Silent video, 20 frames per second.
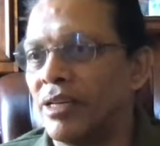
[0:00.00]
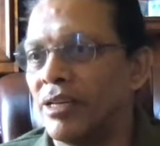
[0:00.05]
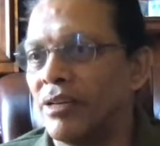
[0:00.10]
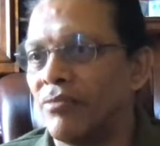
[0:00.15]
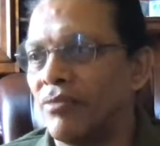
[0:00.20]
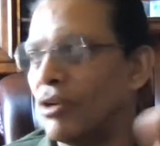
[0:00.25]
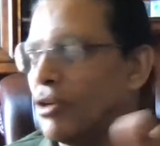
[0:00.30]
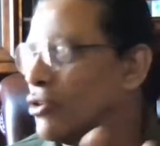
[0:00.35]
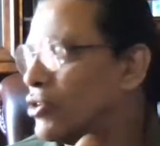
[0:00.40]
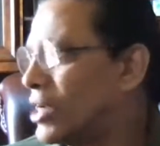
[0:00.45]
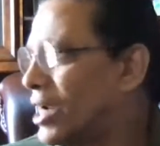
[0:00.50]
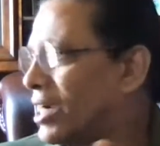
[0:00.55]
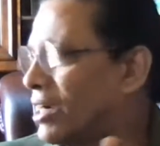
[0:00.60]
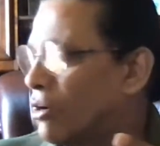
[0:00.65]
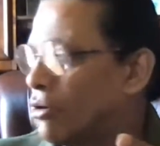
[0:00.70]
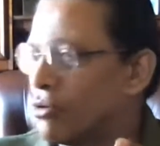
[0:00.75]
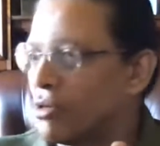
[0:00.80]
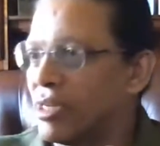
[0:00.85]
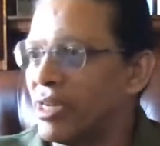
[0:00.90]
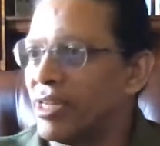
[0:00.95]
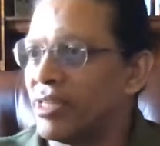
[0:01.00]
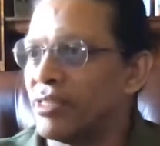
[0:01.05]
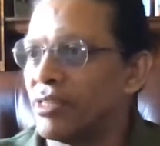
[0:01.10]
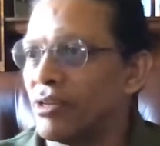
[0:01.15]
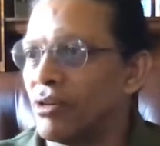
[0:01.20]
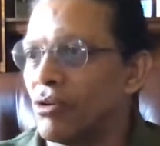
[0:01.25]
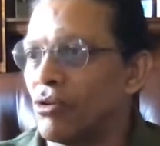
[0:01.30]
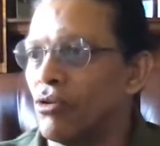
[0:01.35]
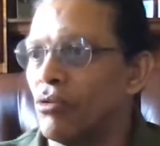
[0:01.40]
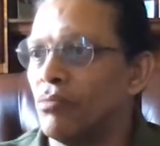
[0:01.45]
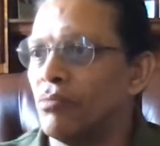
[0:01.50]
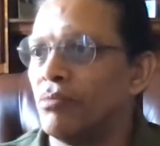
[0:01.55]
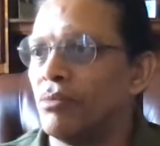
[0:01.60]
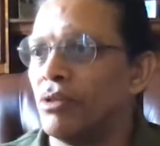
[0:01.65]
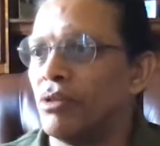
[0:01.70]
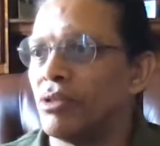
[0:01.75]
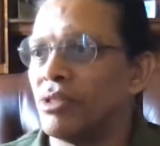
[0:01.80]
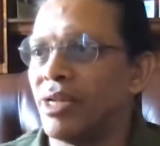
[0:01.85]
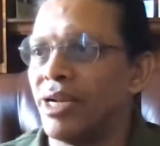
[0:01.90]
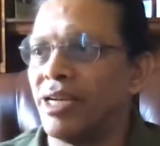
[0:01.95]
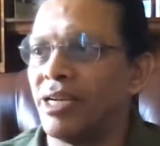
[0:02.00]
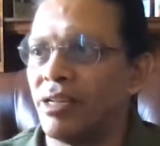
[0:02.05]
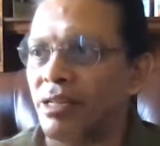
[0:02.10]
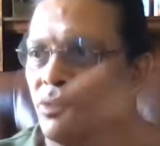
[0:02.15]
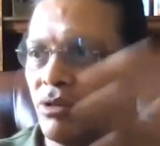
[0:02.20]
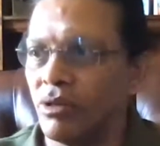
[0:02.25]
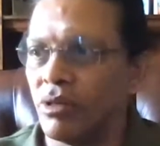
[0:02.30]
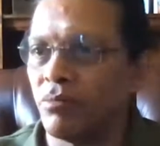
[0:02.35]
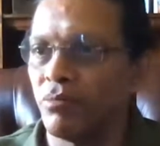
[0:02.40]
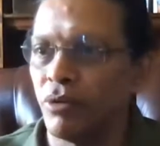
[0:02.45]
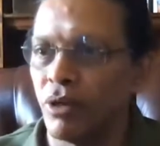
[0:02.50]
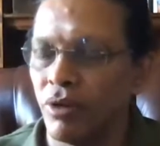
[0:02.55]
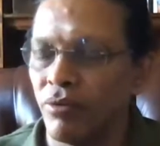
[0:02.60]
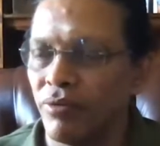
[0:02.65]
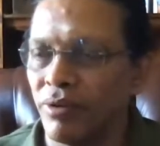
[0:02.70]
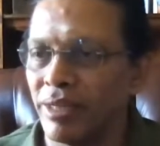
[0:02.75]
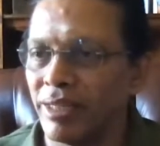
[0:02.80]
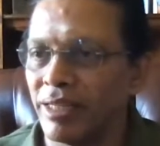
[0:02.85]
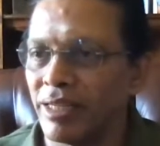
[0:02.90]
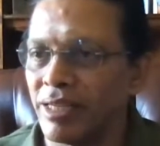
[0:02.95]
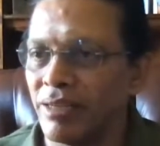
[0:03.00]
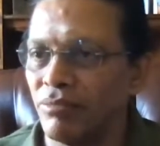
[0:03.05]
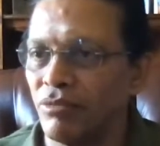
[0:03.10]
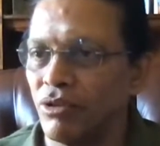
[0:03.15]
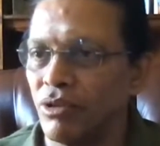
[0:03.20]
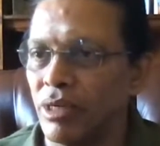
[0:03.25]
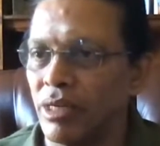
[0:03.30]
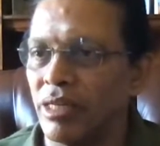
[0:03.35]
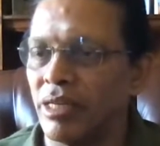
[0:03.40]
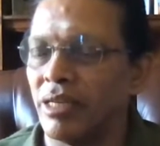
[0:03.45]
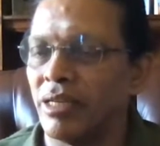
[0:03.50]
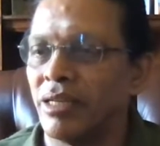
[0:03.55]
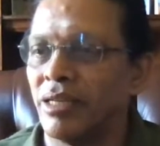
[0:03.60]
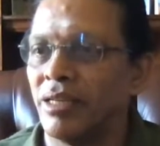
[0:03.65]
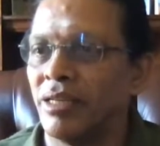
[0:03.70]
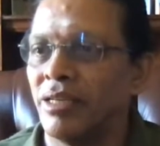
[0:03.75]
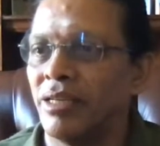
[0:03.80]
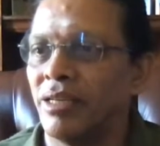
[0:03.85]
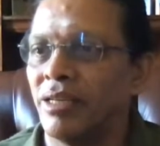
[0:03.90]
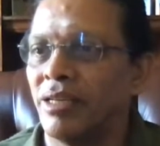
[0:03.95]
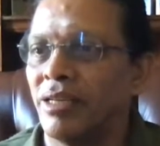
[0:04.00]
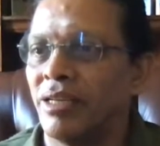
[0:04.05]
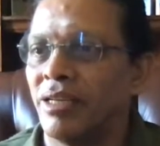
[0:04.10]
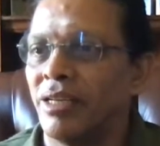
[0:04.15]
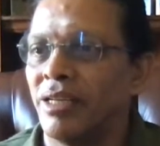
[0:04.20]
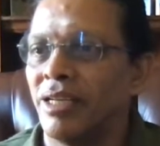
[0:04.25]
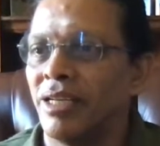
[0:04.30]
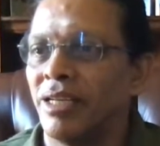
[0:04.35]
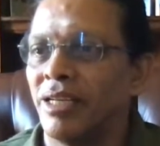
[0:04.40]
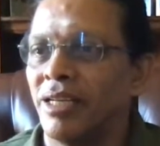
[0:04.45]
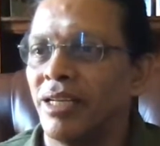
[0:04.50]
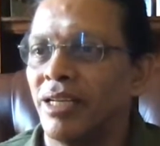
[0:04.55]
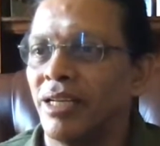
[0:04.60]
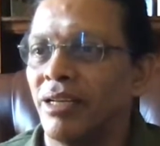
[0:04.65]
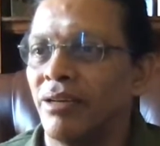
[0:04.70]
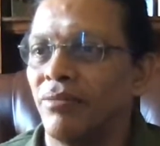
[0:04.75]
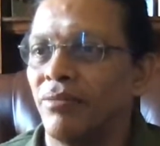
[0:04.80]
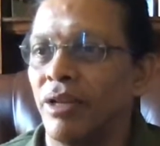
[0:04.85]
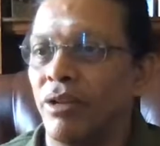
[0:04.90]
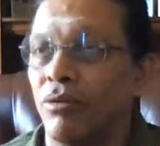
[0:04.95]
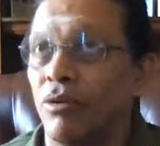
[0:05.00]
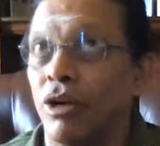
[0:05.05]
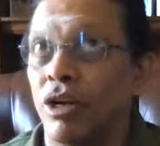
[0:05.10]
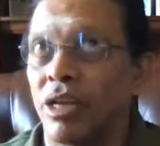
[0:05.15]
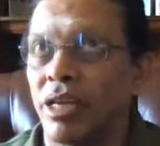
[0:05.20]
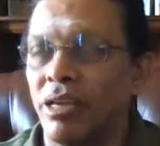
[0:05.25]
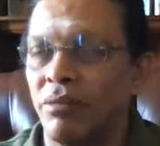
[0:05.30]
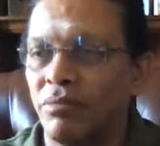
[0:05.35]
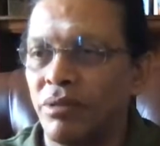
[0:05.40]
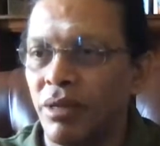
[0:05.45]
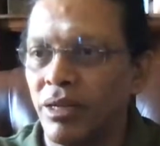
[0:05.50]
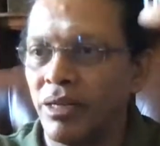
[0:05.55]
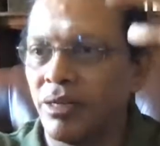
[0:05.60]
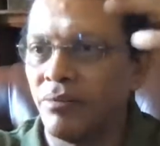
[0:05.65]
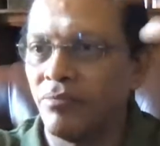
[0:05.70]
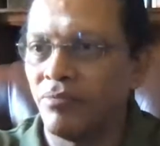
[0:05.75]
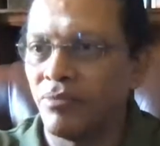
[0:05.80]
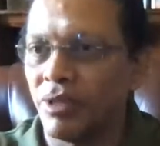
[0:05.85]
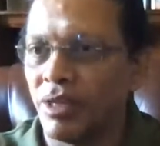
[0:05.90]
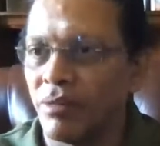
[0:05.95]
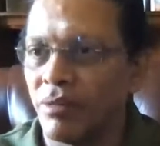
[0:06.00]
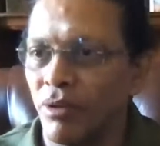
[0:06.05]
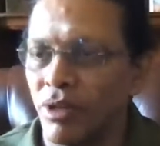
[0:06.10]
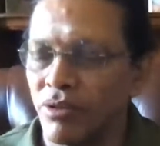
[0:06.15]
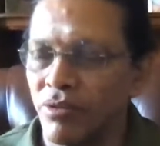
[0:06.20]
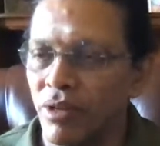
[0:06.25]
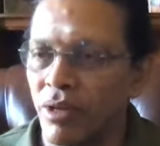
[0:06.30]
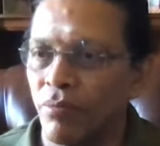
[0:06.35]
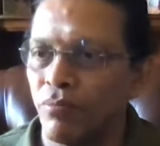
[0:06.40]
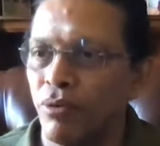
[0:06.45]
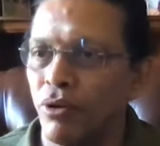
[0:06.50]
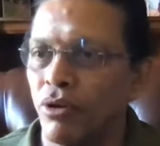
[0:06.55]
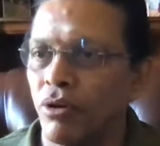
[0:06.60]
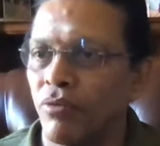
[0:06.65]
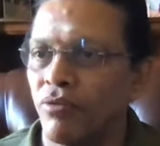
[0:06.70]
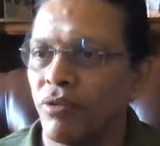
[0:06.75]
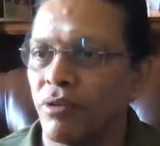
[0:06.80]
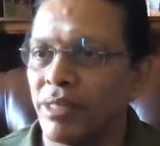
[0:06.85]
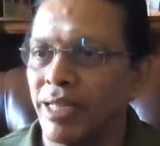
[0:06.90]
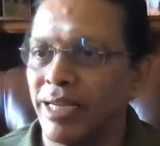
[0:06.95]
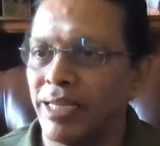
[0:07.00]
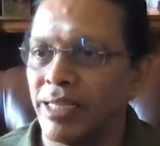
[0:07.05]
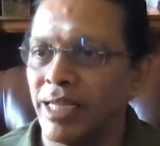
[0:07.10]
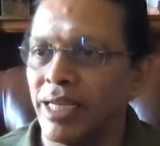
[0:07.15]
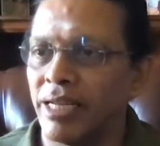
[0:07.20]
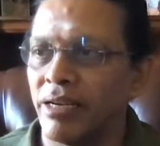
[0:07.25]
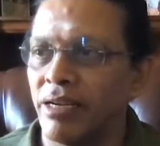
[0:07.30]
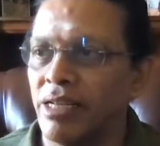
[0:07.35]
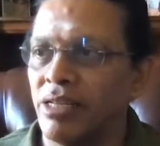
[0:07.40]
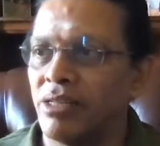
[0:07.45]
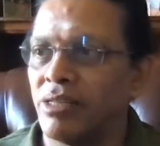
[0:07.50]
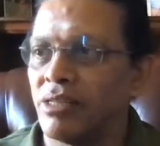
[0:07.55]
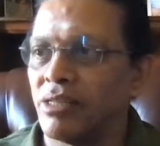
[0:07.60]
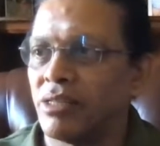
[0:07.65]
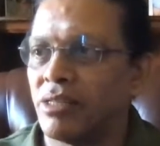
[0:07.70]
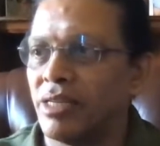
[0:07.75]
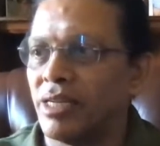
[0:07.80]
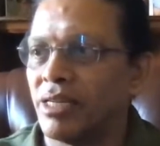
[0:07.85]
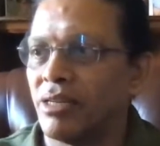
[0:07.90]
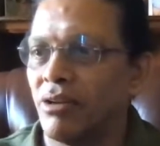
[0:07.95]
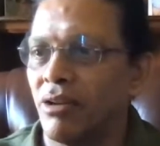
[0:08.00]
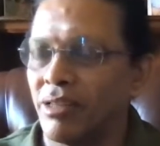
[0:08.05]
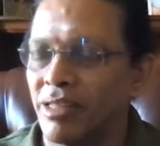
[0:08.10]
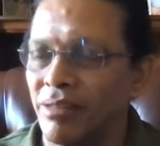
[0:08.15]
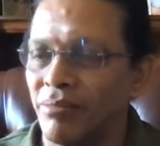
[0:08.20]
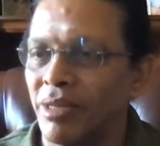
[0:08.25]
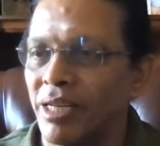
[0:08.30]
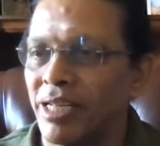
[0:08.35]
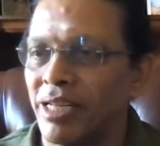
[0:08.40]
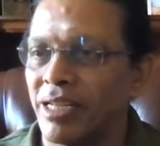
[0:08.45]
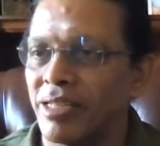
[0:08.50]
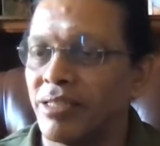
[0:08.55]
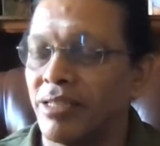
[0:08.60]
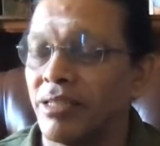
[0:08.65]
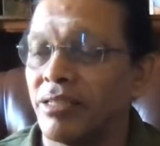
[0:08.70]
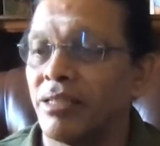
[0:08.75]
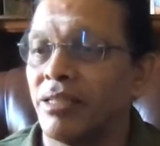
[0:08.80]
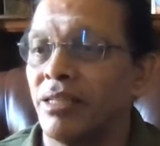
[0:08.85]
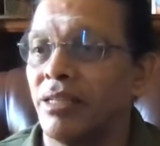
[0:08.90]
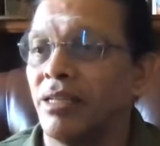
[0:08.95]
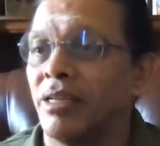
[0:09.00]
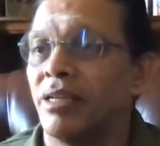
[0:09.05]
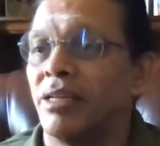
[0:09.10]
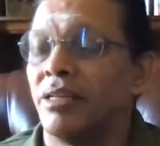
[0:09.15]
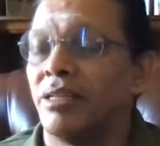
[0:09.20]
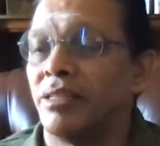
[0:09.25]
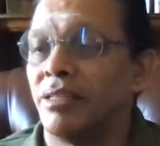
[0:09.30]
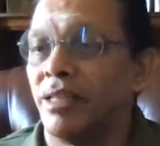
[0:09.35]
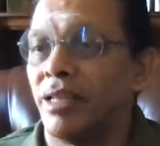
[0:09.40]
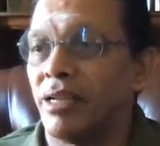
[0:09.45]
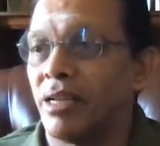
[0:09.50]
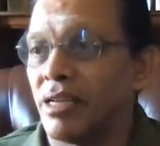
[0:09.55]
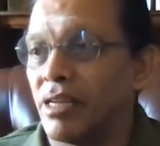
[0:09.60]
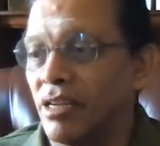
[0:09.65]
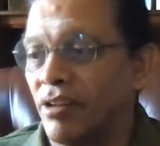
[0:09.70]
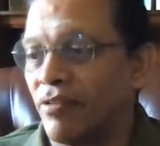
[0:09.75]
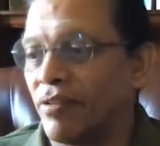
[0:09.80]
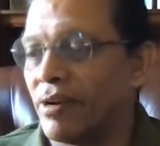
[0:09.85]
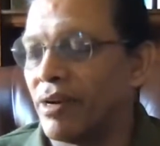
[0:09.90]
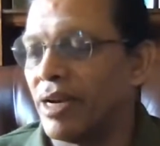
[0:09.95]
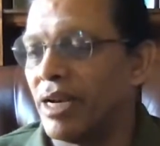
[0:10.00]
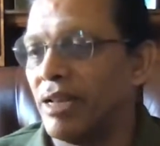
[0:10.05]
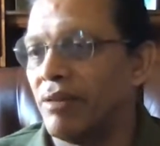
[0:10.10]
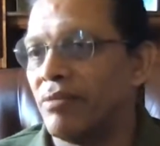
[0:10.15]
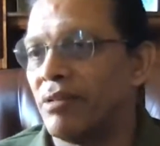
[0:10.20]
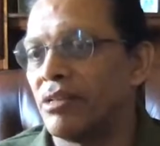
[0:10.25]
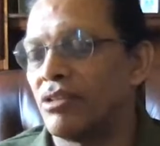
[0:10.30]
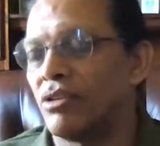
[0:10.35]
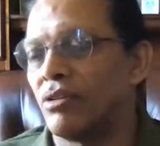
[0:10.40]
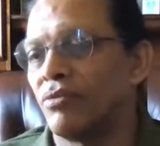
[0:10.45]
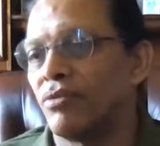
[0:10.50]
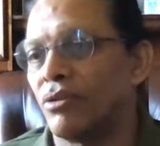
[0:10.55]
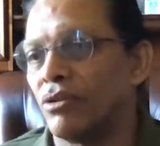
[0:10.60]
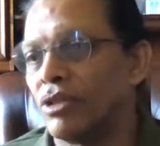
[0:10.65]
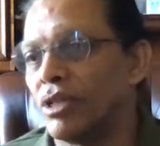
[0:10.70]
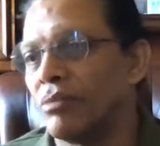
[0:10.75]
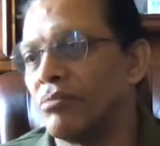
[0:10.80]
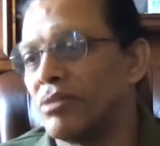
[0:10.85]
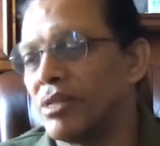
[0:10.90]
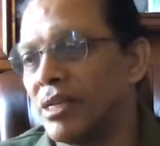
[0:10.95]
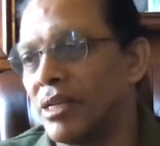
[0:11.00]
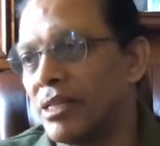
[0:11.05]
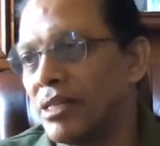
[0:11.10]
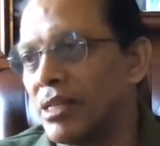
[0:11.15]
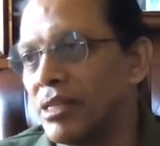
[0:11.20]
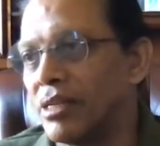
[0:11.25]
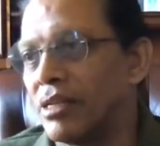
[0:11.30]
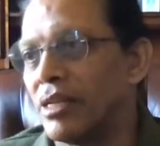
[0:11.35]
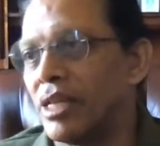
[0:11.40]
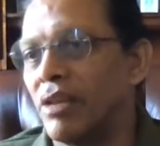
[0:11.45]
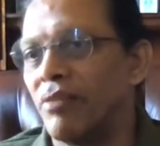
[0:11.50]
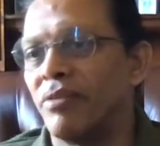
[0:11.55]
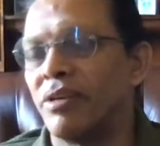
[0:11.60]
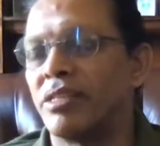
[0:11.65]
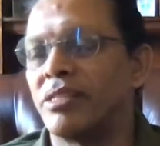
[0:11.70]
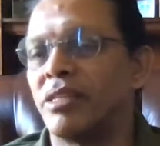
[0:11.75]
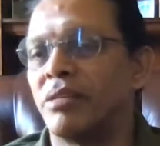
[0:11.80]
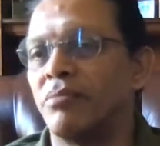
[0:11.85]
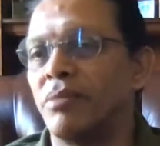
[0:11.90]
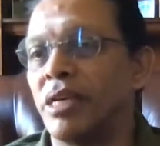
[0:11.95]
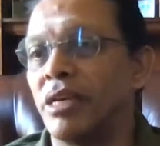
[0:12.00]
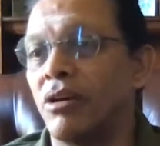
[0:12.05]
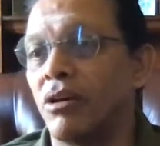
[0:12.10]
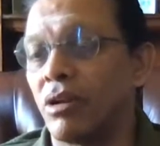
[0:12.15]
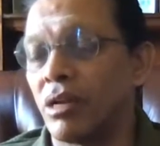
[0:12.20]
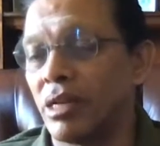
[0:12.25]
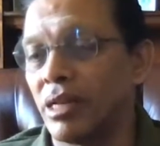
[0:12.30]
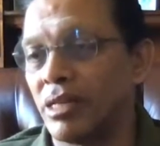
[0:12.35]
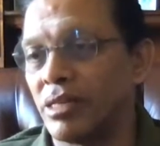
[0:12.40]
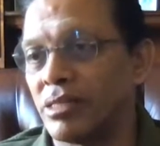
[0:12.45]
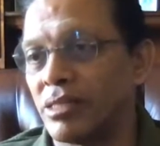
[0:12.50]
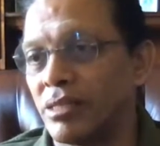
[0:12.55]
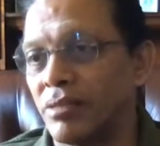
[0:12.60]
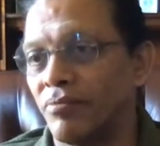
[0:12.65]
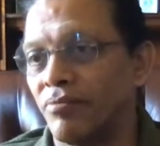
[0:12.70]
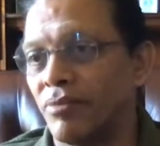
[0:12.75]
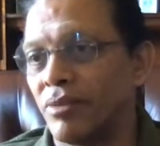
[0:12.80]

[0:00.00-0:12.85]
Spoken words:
When you chant outside as a group, you're purifying the community. When you want to keep the atmosphere pure for the entire region, state, North America, etc., there are different levels of Rudrams and other events that are being organized.